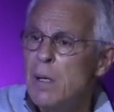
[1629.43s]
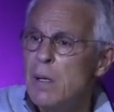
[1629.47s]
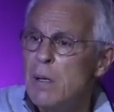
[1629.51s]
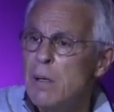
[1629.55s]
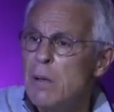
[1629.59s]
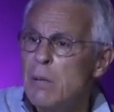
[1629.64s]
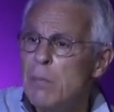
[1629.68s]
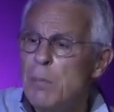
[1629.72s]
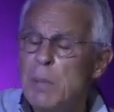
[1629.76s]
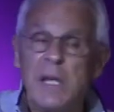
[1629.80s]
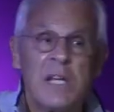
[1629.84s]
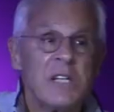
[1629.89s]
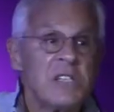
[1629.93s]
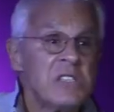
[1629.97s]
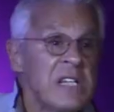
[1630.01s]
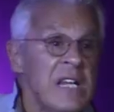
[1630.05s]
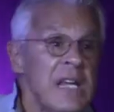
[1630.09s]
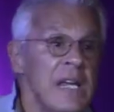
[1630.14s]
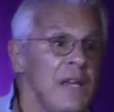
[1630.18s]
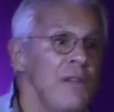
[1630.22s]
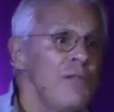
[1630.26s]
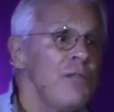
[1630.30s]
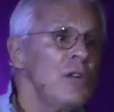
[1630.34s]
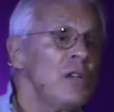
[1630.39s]
Because
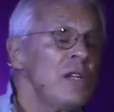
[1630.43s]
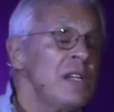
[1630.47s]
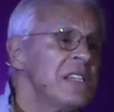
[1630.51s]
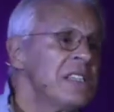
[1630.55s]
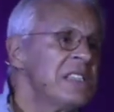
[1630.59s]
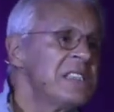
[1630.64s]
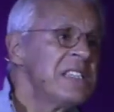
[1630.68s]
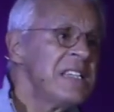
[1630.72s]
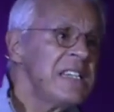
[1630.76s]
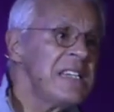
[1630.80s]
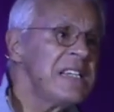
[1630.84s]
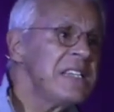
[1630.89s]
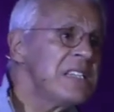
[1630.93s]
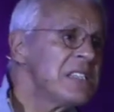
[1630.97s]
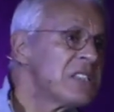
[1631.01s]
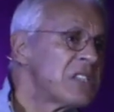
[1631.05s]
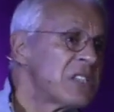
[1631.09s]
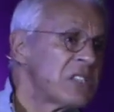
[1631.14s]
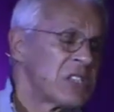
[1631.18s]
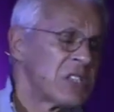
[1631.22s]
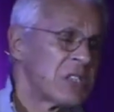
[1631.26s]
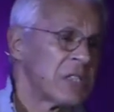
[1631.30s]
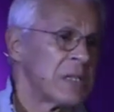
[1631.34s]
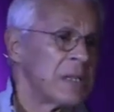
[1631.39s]
evil exists.
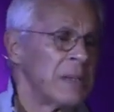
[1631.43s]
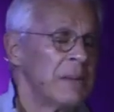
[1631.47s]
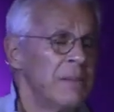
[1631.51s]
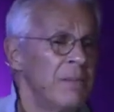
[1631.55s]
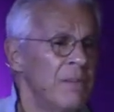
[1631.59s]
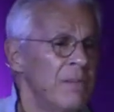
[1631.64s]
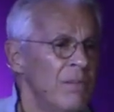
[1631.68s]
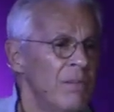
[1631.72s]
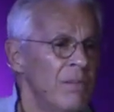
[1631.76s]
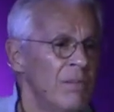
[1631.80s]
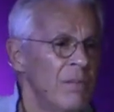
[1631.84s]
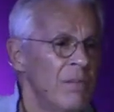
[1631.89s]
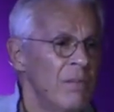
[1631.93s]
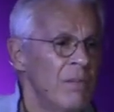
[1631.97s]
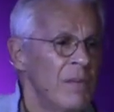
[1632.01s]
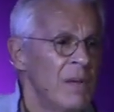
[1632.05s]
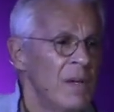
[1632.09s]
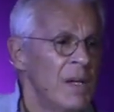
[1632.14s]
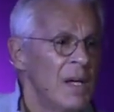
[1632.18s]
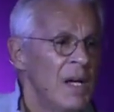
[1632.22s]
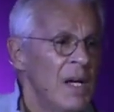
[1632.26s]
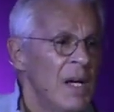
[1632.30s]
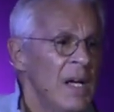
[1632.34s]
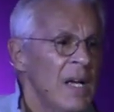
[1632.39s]

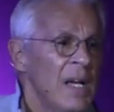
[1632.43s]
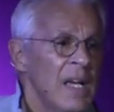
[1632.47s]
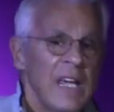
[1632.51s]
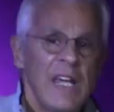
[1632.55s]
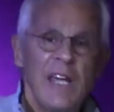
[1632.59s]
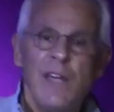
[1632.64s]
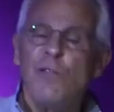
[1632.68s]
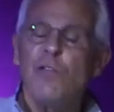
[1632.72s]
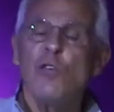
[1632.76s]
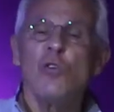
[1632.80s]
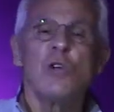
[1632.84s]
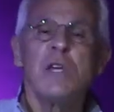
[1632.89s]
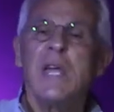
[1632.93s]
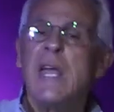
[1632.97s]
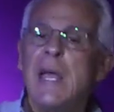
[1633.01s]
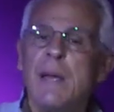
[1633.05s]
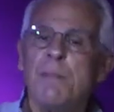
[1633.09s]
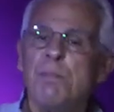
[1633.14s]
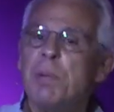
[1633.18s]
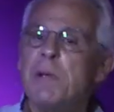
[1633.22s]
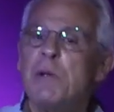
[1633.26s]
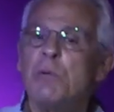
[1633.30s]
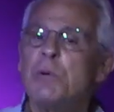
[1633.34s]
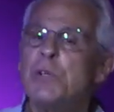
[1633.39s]
Evil can't
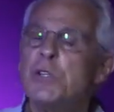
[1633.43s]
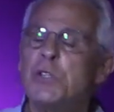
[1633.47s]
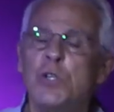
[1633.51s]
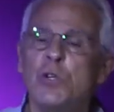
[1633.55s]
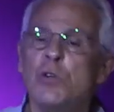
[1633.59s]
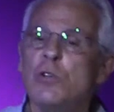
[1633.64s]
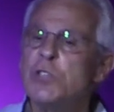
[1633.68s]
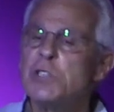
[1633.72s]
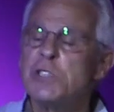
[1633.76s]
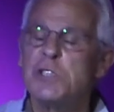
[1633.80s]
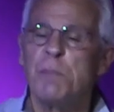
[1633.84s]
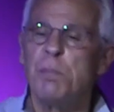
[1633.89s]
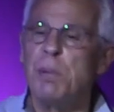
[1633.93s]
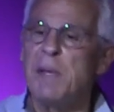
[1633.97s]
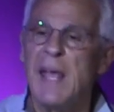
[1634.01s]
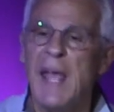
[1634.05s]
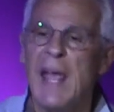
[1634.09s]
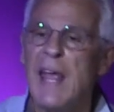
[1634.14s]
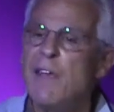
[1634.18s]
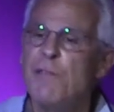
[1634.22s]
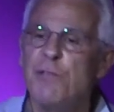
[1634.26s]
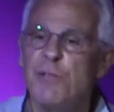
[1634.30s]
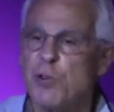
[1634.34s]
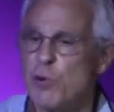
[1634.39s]
be reduced to
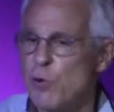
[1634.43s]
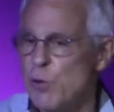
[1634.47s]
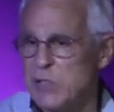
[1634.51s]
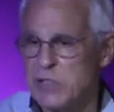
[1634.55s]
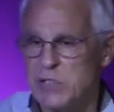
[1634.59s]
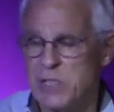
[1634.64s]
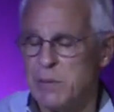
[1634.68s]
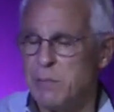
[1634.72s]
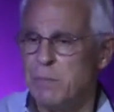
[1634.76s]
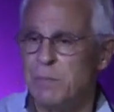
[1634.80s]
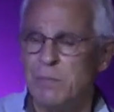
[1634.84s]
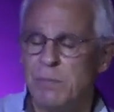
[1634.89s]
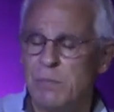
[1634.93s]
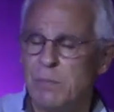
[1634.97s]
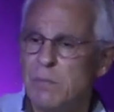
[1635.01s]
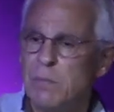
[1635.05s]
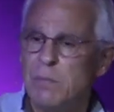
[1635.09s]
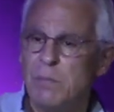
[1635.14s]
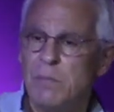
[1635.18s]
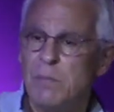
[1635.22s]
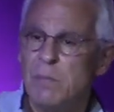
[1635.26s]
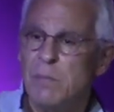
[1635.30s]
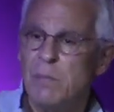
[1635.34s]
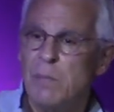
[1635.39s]
behaviorism.
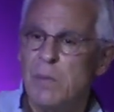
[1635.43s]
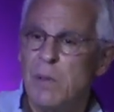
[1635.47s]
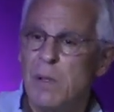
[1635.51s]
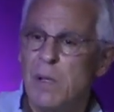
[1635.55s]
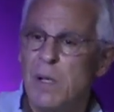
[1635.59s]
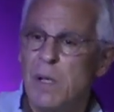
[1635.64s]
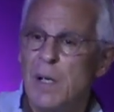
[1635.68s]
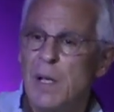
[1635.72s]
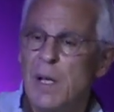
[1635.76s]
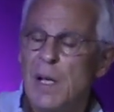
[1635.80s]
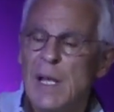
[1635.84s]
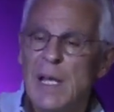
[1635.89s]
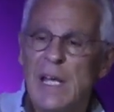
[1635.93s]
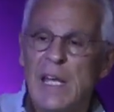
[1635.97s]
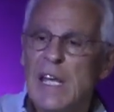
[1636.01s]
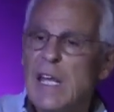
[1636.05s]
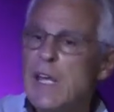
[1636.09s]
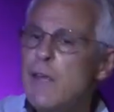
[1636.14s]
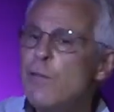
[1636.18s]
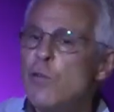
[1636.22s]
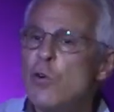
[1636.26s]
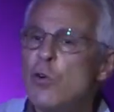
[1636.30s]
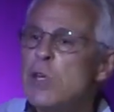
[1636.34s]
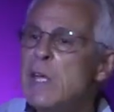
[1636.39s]

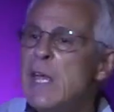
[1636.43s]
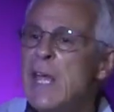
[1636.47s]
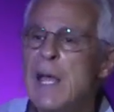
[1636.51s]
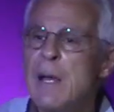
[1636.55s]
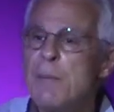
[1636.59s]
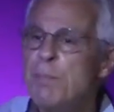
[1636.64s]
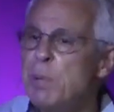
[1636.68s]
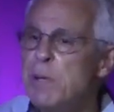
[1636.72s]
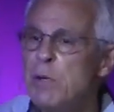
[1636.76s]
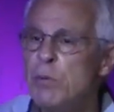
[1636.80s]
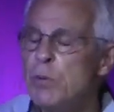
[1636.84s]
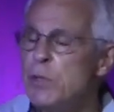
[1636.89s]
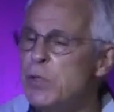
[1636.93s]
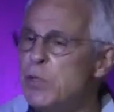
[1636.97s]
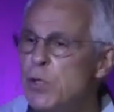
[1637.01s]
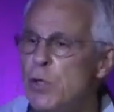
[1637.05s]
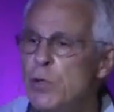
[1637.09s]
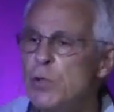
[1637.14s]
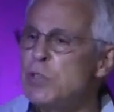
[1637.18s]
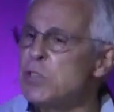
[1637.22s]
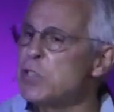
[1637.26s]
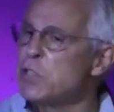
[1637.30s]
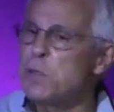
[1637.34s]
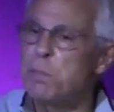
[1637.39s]
Evil can't be
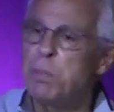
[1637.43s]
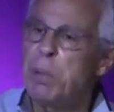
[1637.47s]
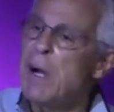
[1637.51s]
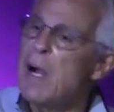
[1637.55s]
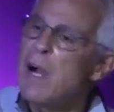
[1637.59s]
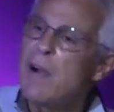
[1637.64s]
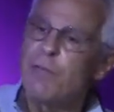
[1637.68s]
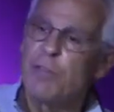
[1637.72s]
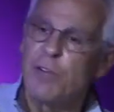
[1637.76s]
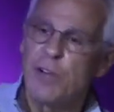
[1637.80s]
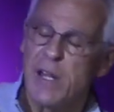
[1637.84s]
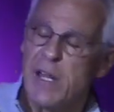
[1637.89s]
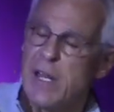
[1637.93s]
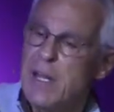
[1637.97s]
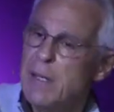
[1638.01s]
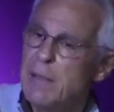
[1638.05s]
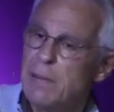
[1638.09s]
reduced to poverty.